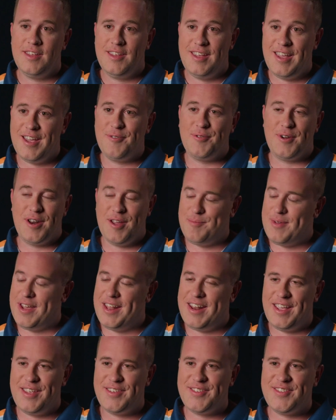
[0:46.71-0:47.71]
Yeah, when I
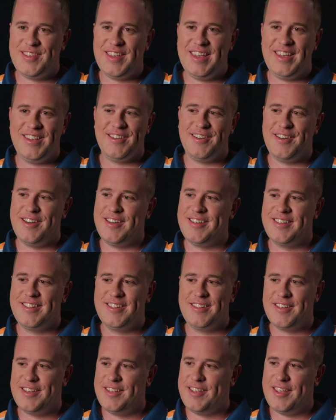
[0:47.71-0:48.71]
met AC,
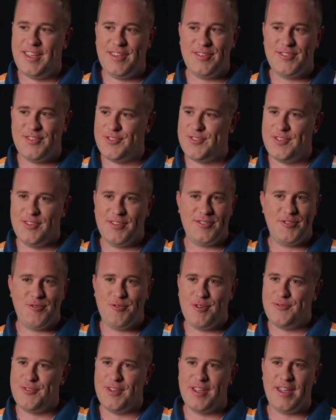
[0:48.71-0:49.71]
he's just a
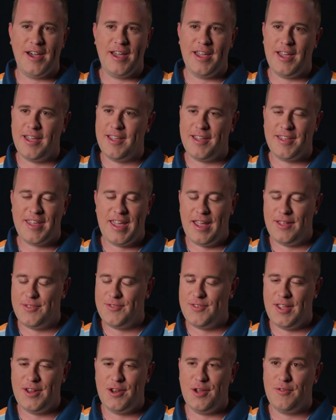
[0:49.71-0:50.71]
terrific guy. I can't
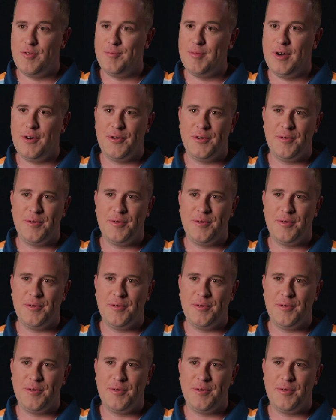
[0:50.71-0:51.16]
say enough about